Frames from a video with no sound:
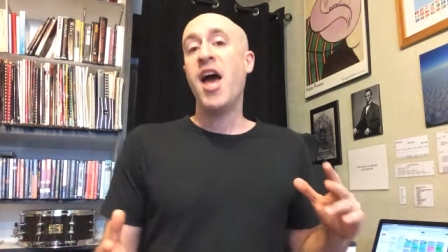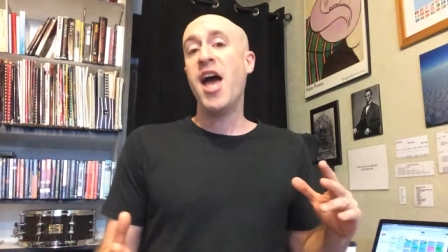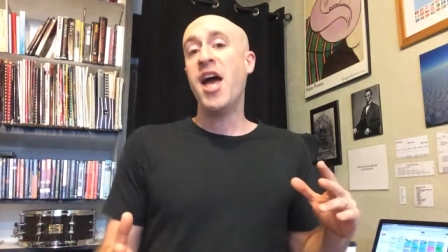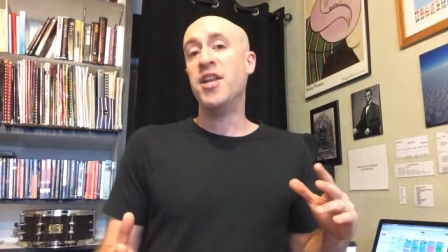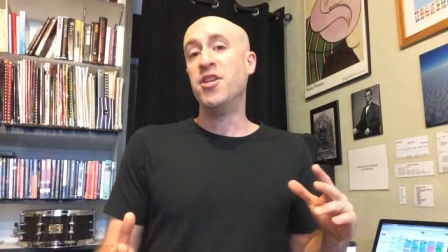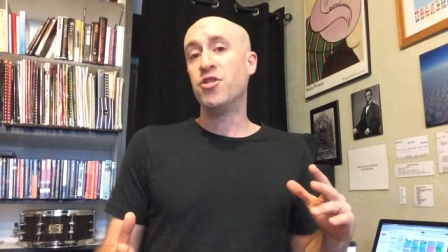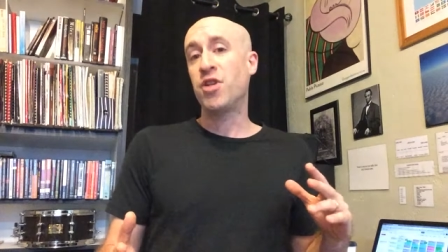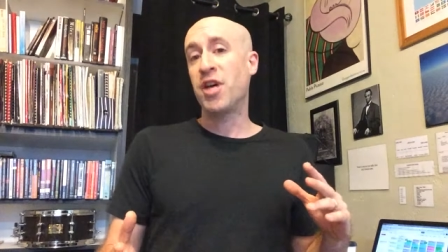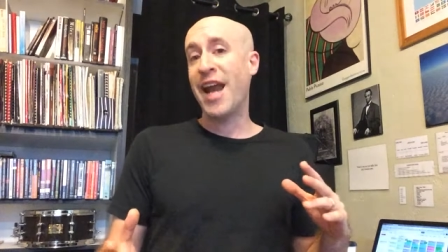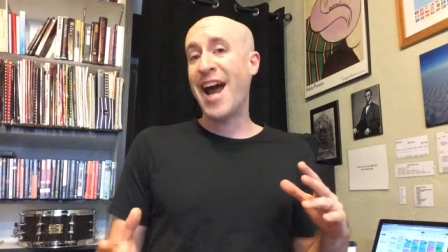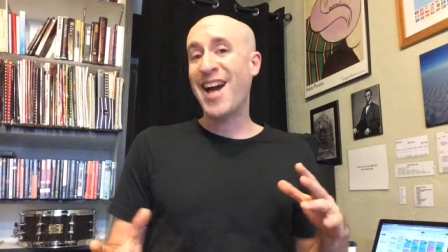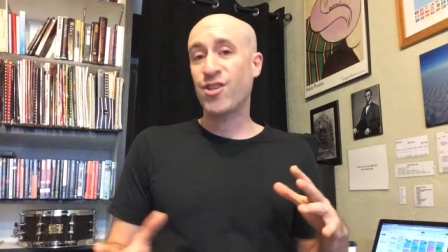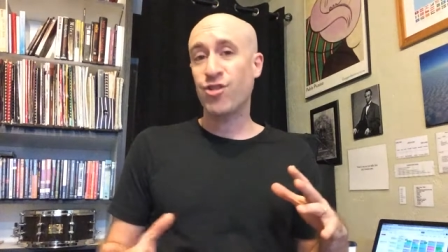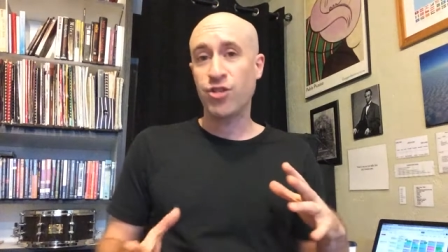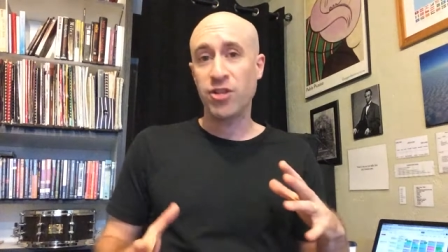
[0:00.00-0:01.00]
And you can
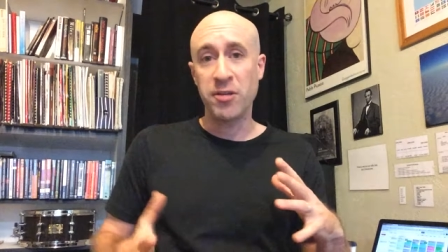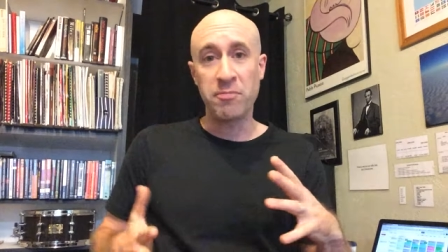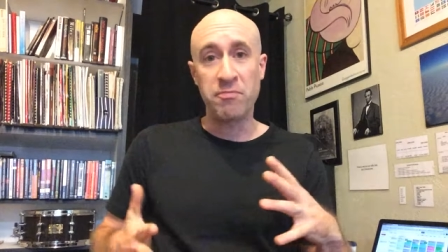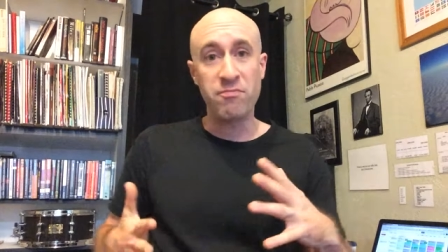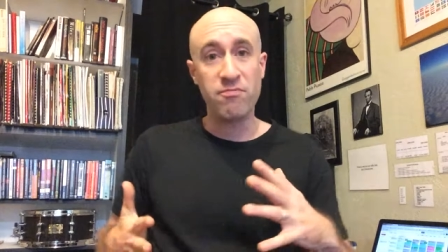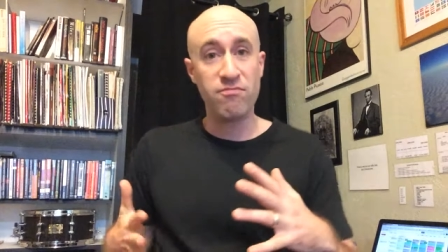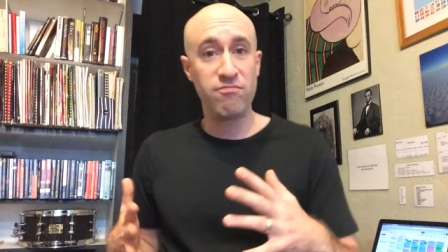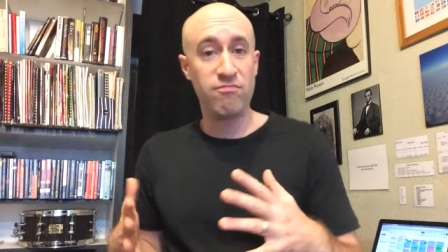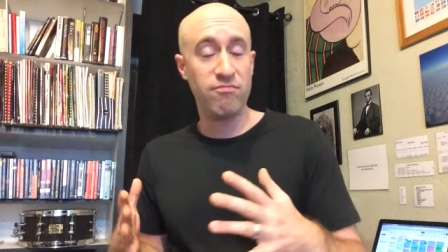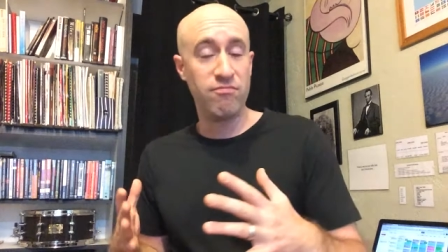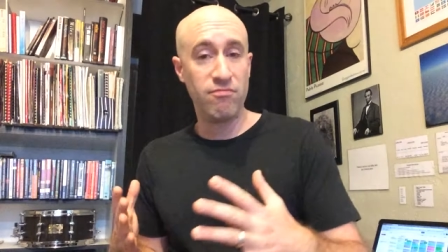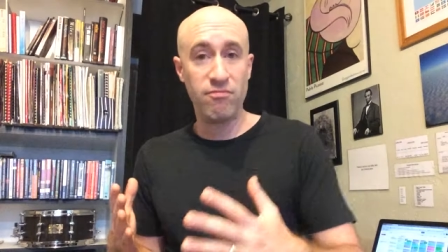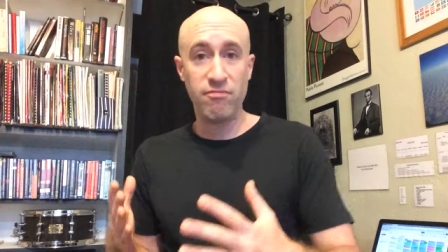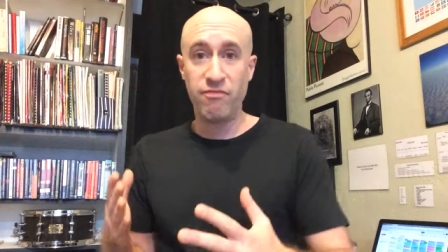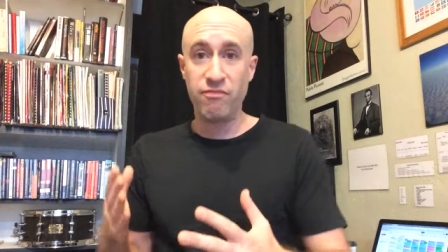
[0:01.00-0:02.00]
actually
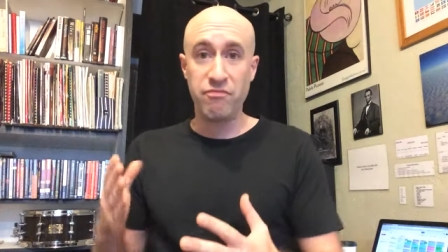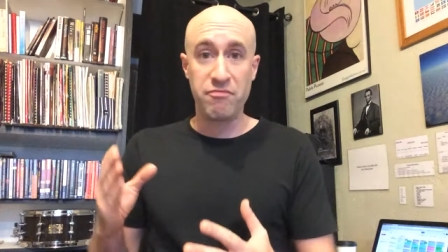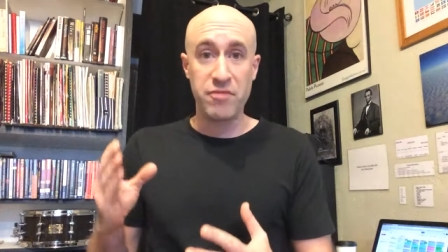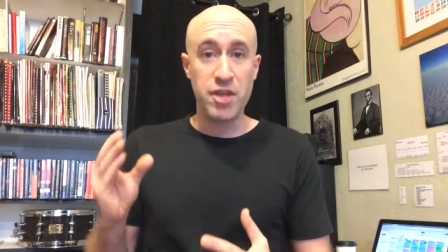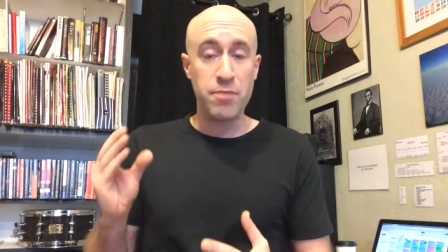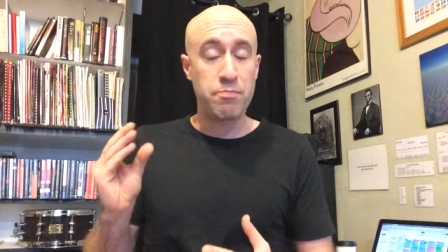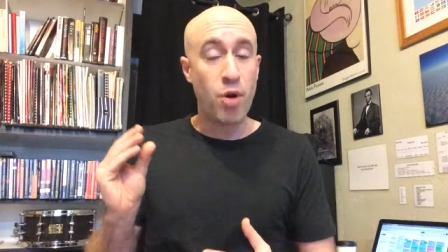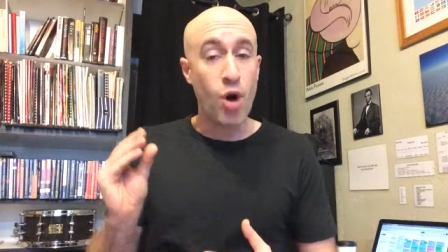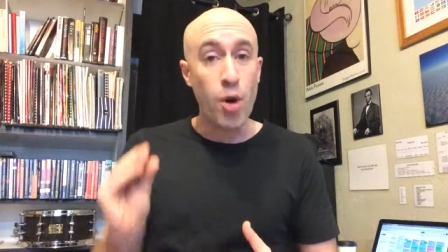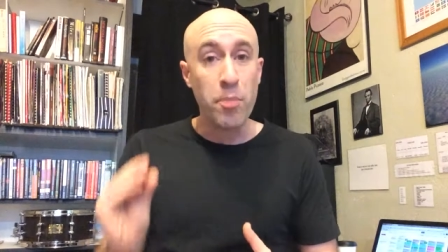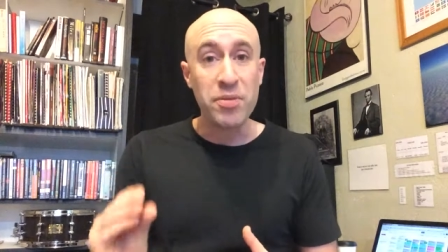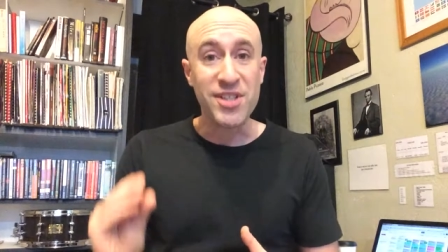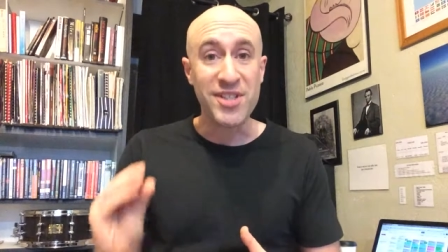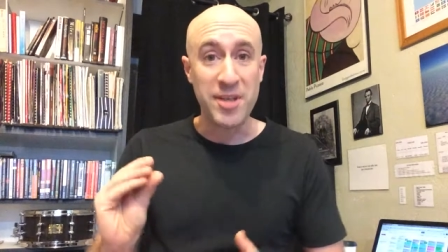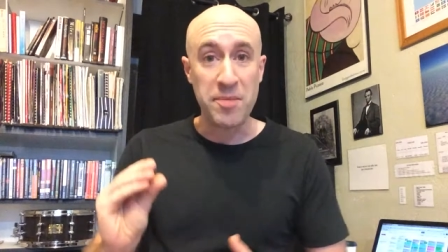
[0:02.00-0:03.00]

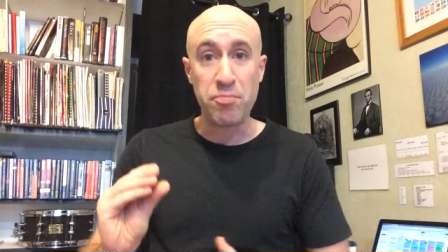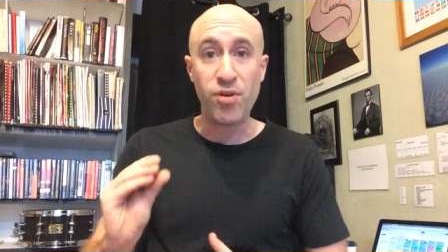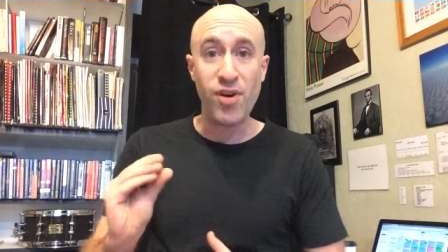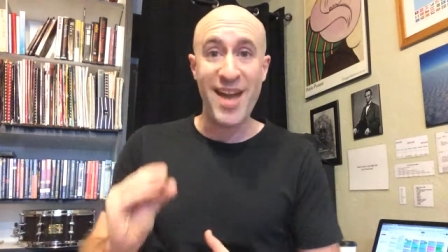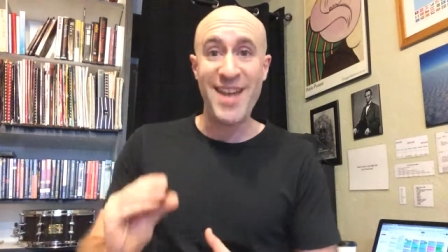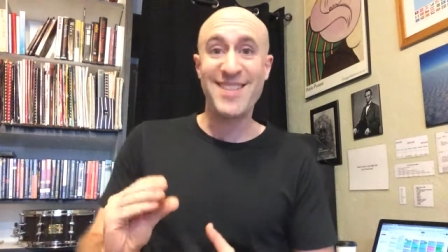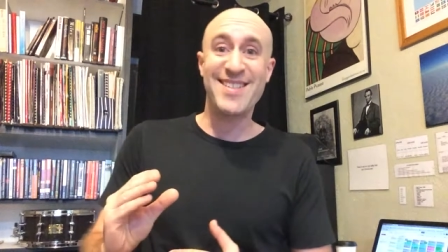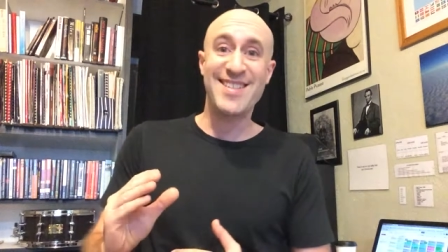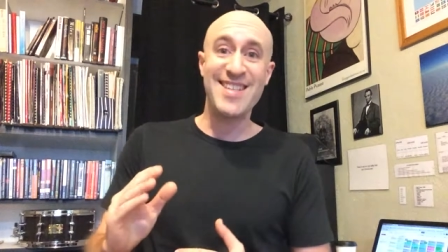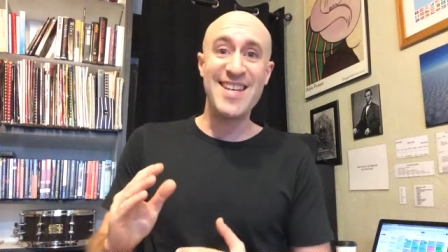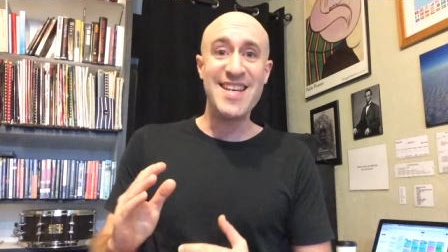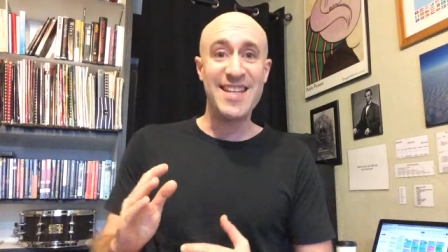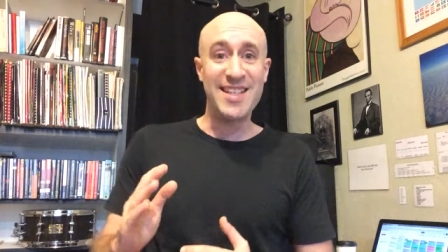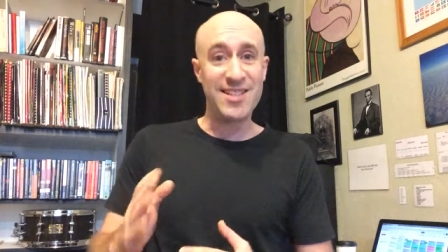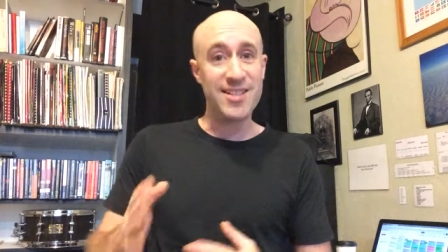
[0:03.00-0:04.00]
purposely plant
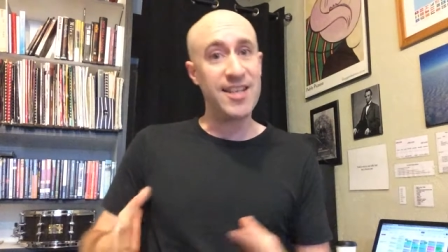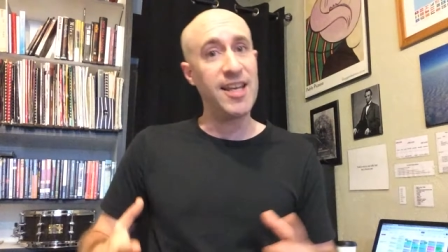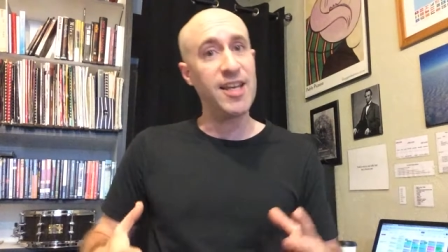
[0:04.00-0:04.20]
seeds